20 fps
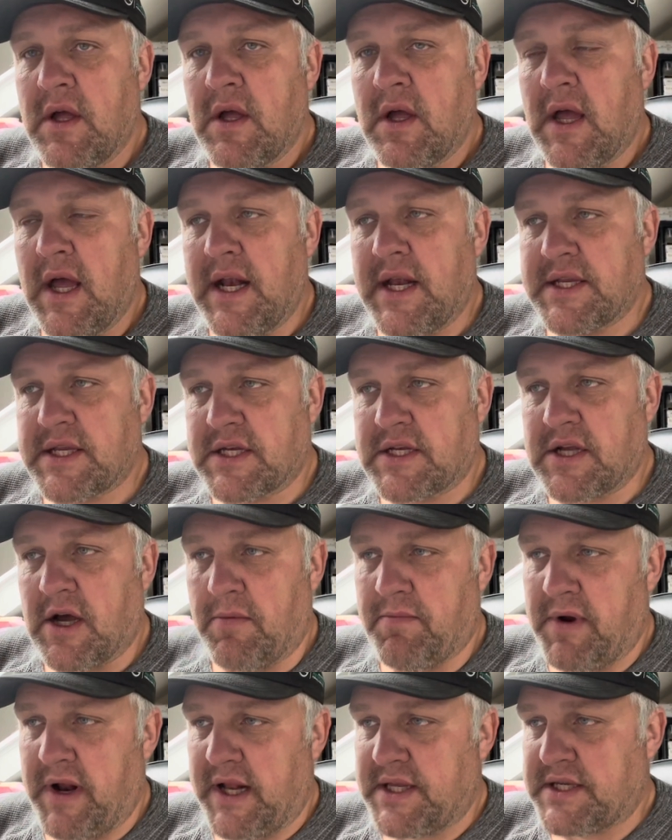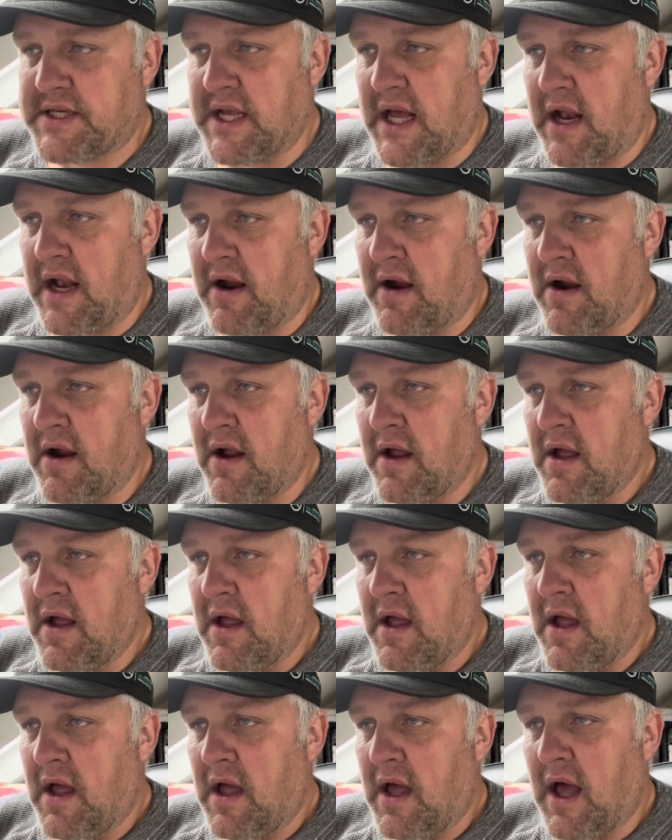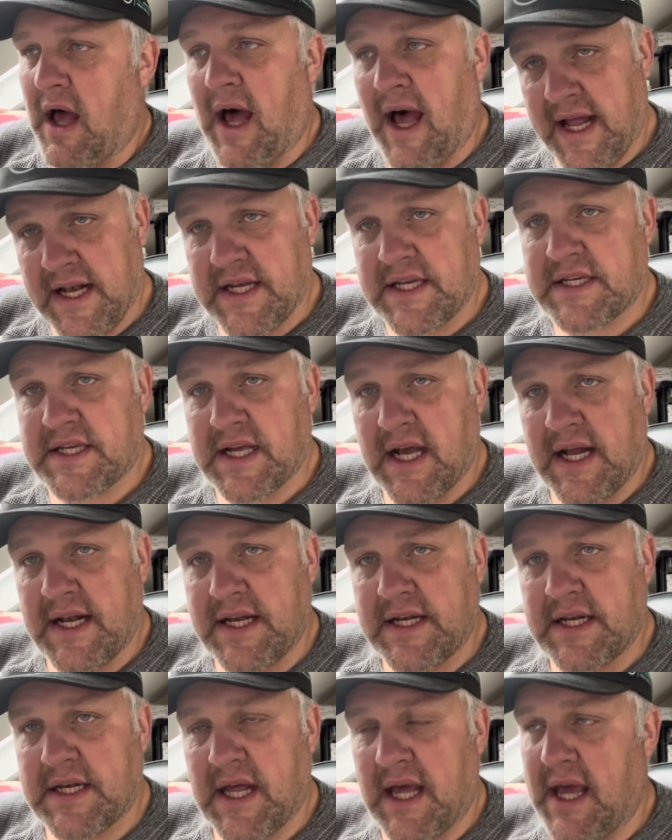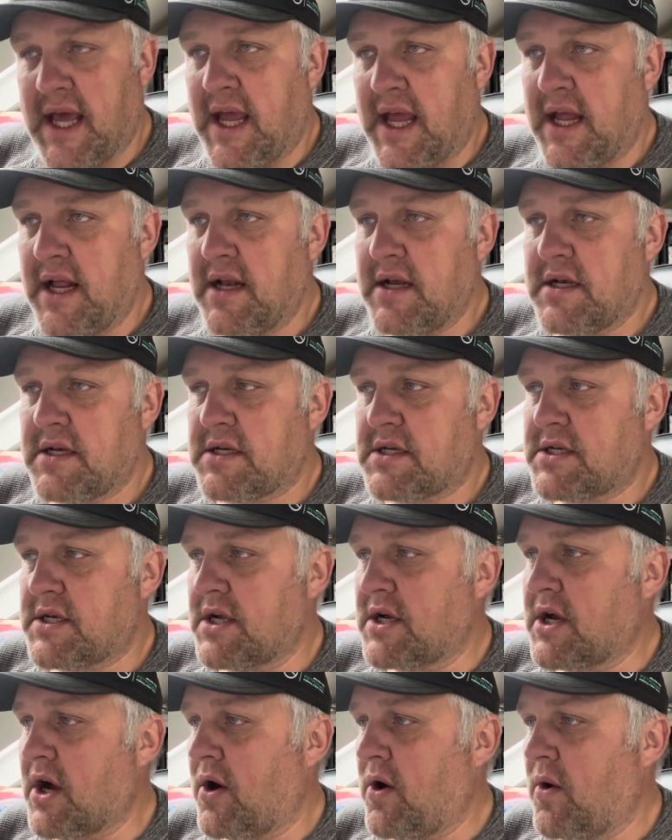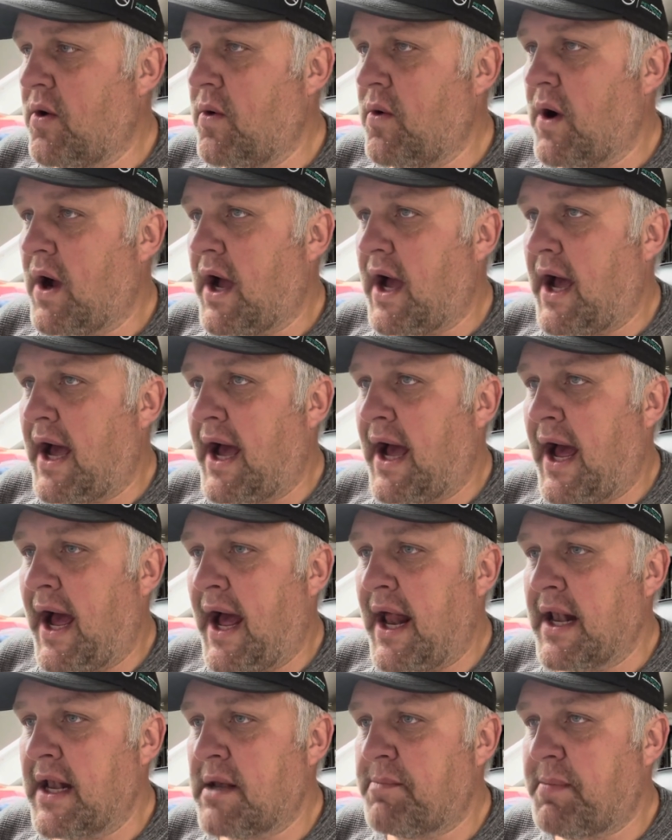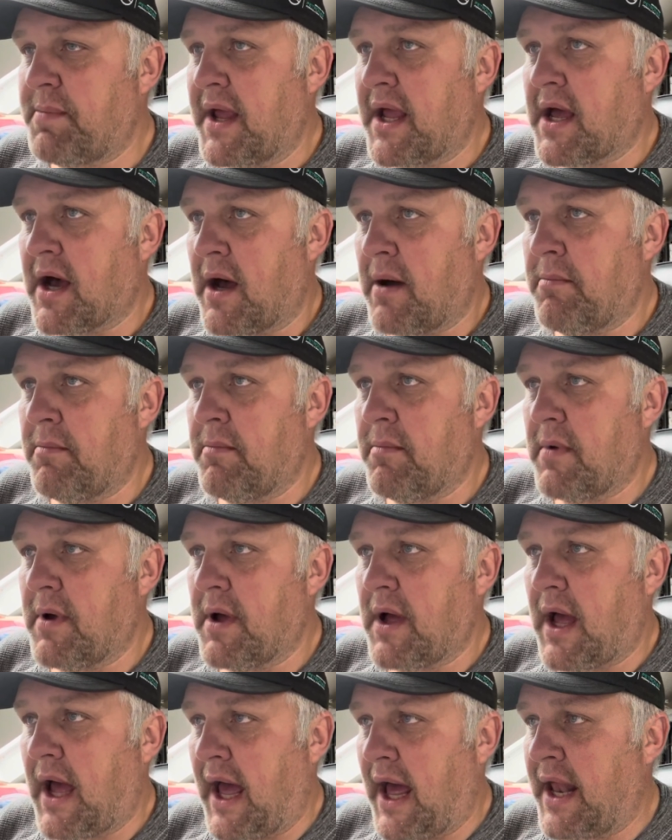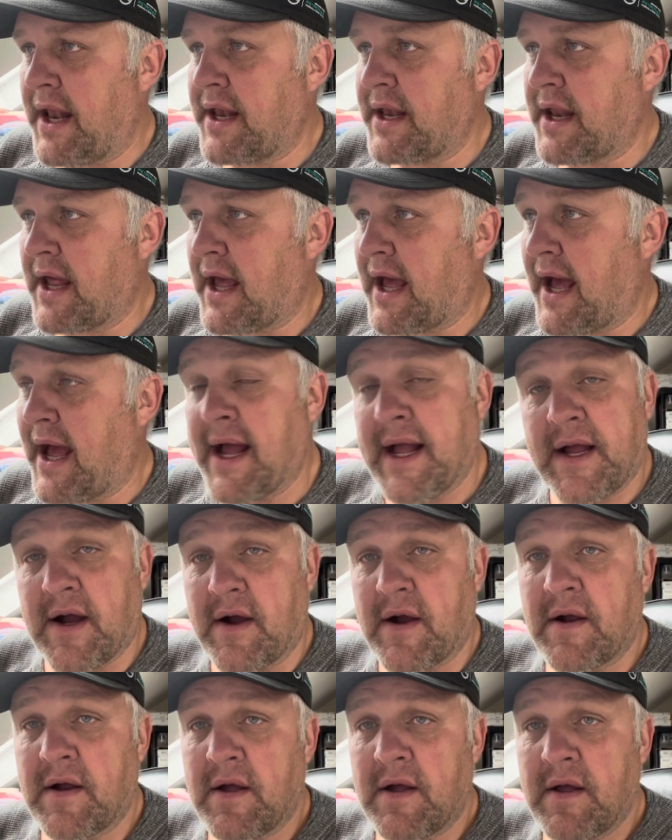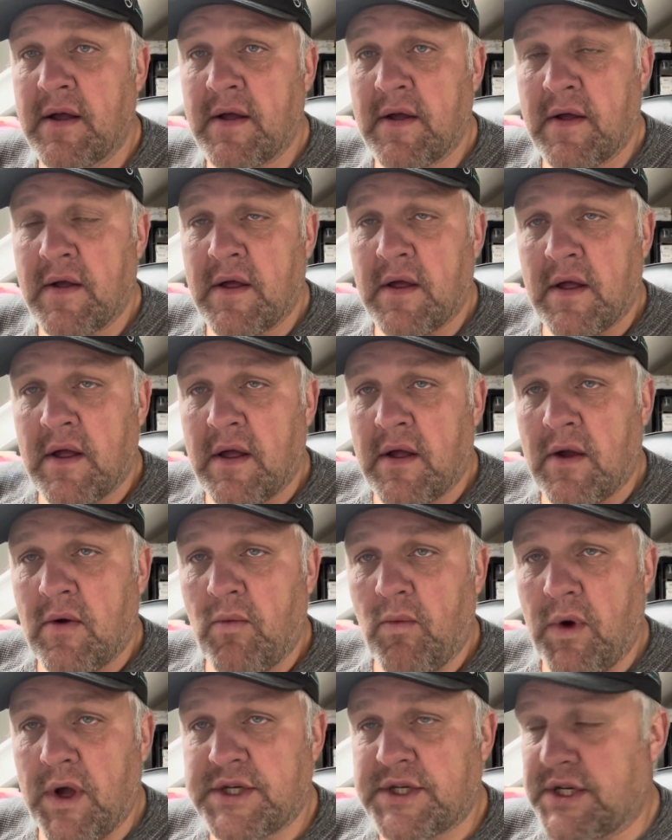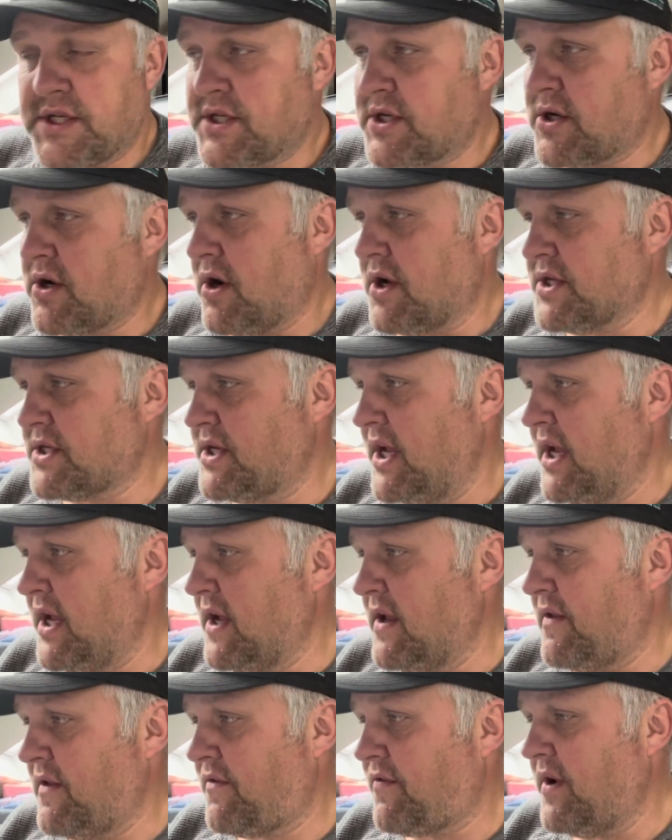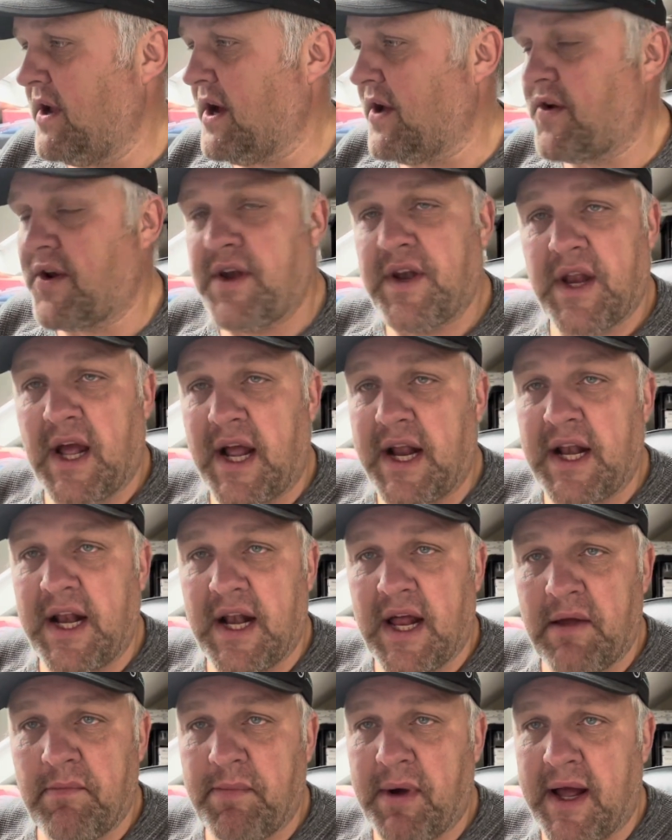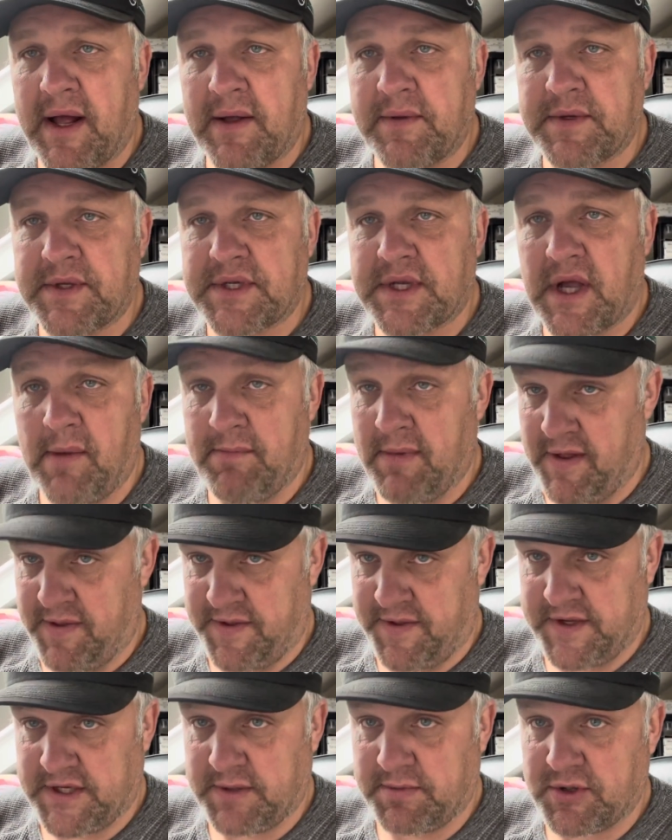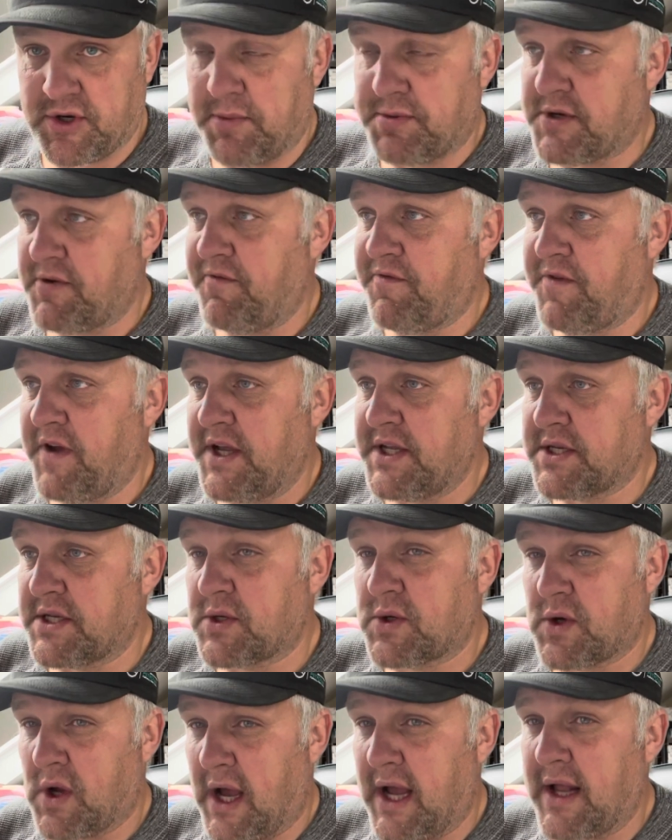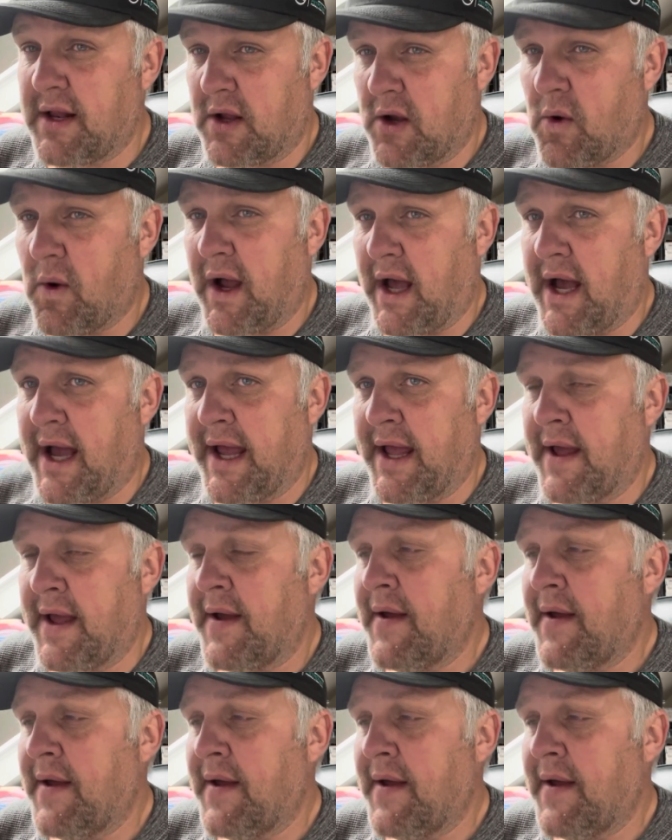it is a top-rated seller. I decided today to go and become an anchor, which is costing £399 a month. Subscription fees is quite high.